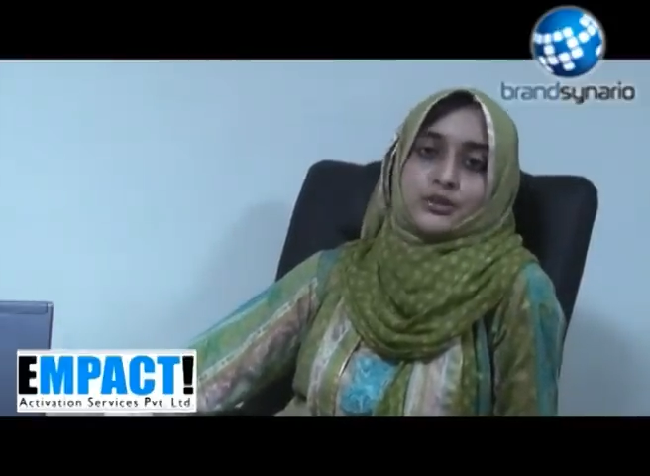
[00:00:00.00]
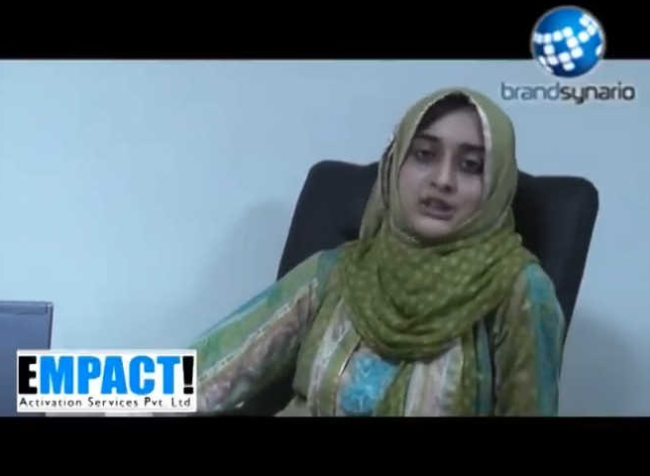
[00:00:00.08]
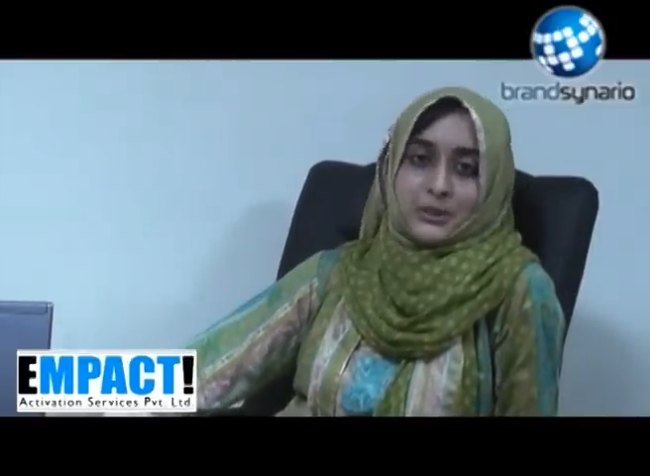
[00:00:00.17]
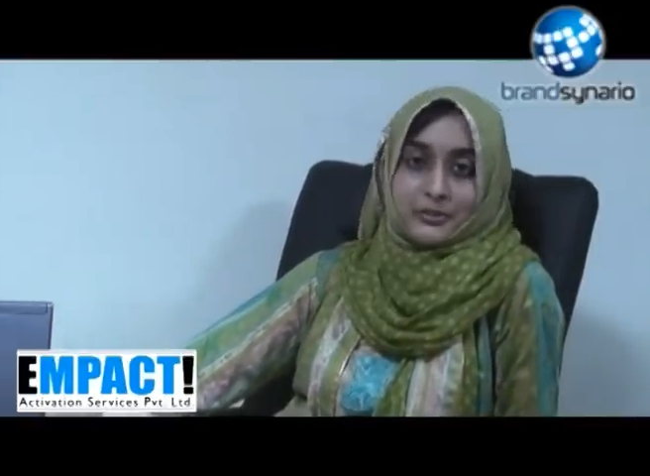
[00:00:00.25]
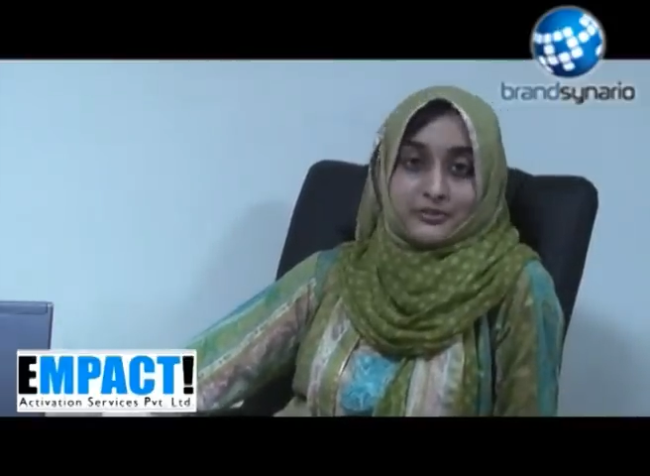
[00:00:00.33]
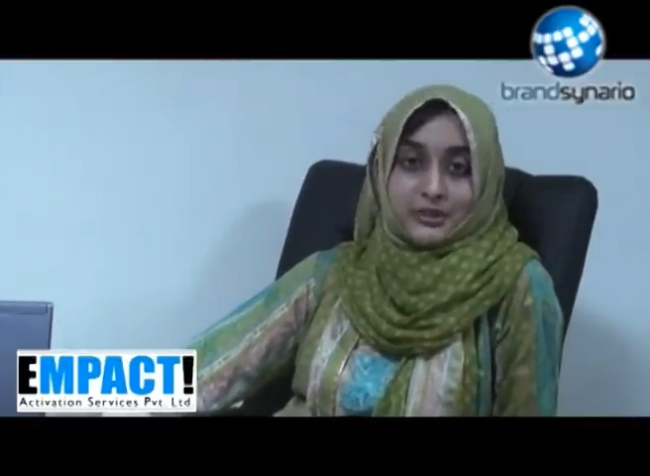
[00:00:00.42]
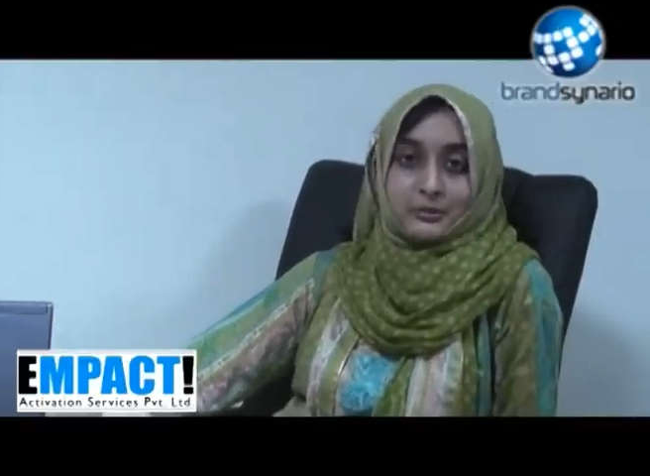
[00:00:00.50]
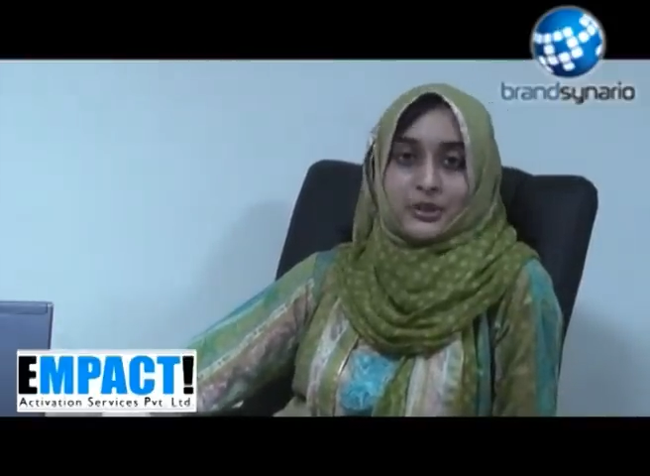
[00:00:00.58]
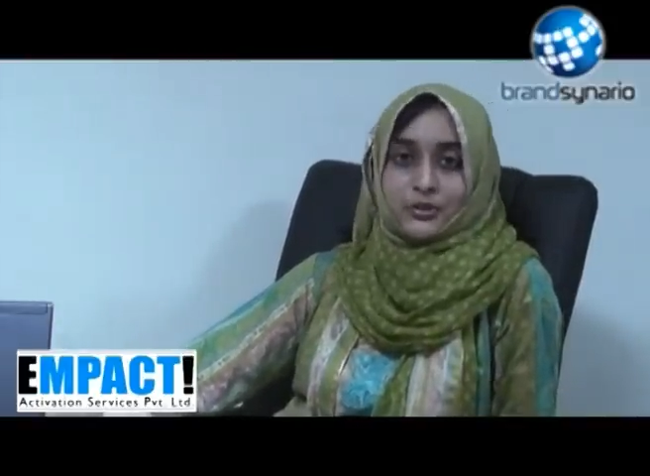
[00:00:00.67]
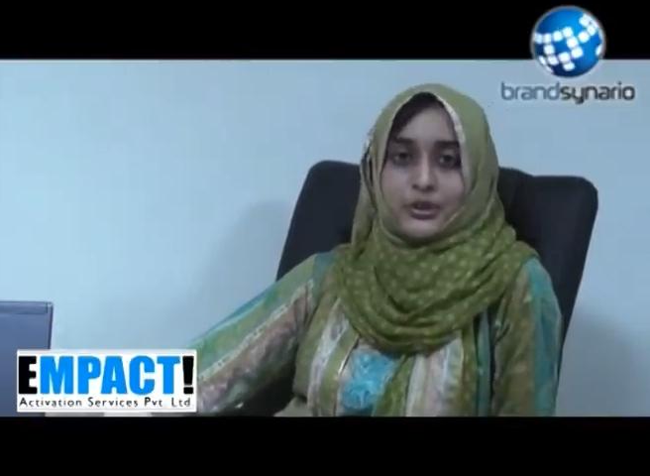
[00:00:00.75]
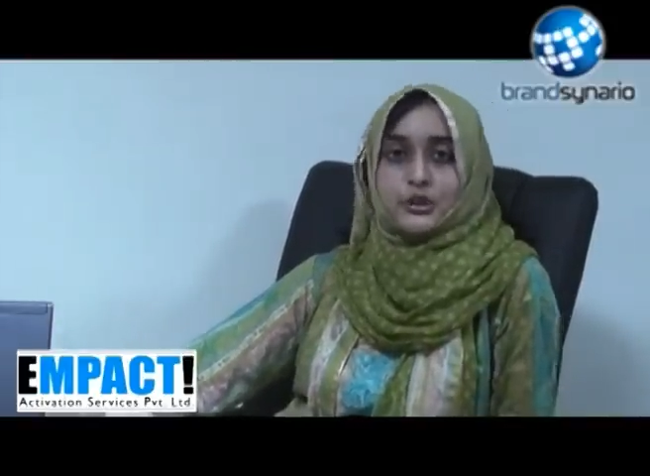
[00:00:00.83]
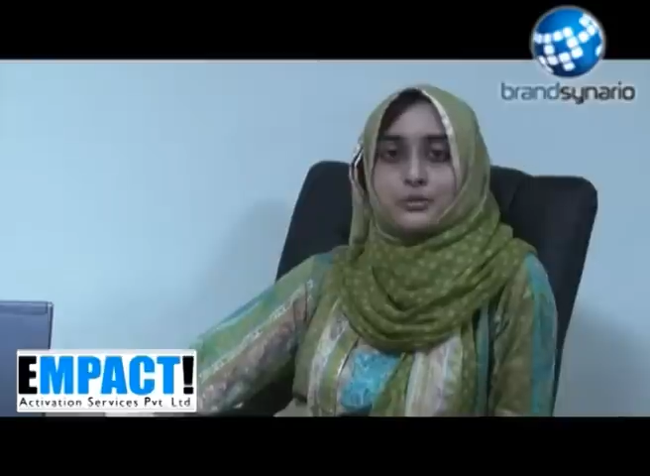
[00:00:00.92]
some of them
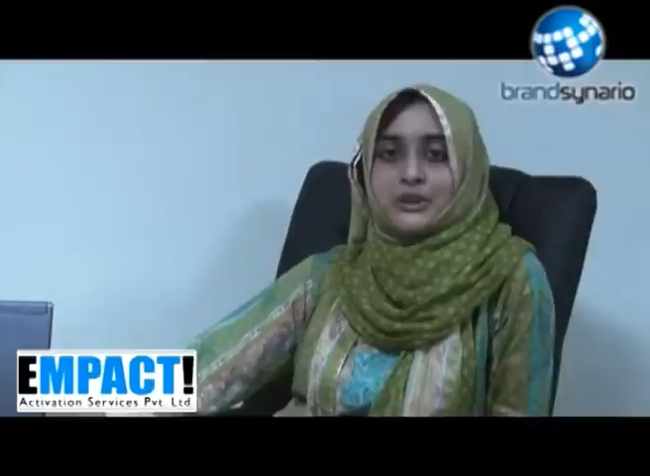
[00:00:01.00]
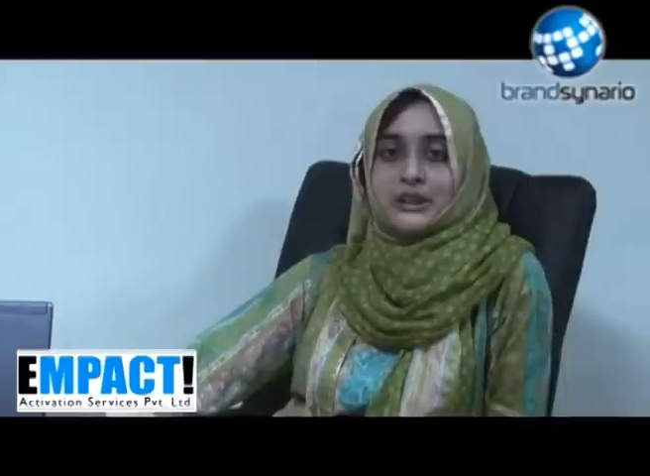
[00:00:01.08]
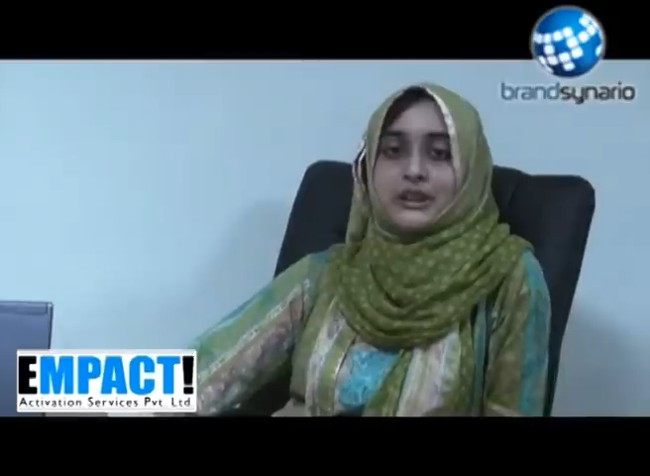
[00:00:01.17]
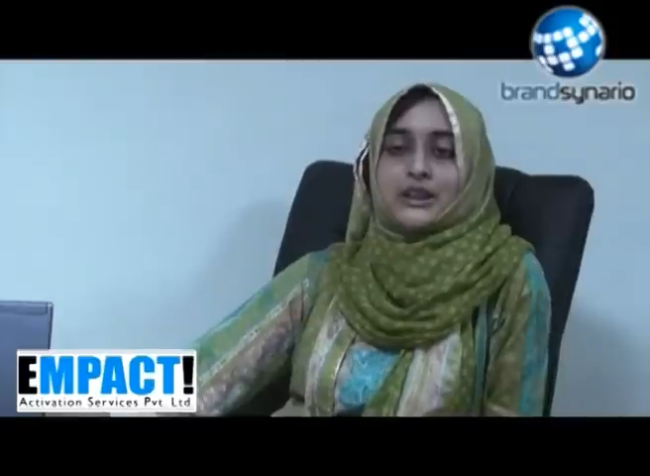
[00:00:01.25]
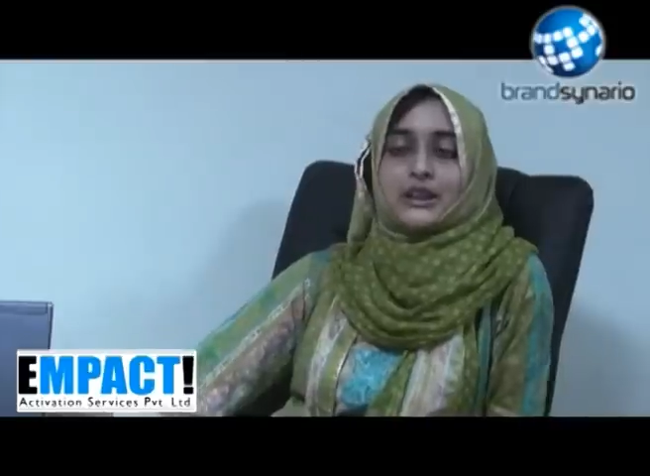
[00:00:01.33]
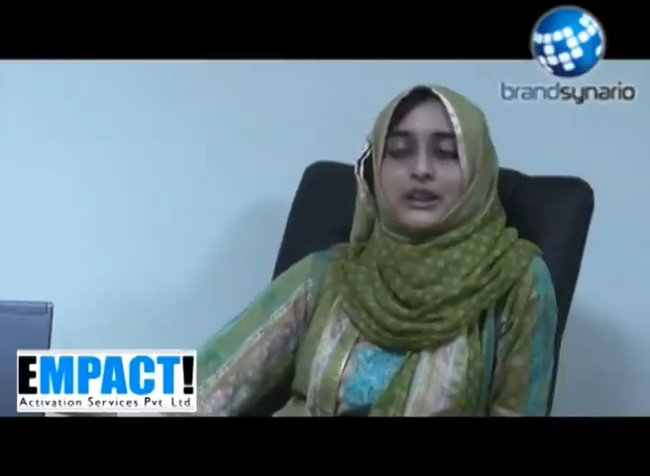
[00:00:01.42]
are going to be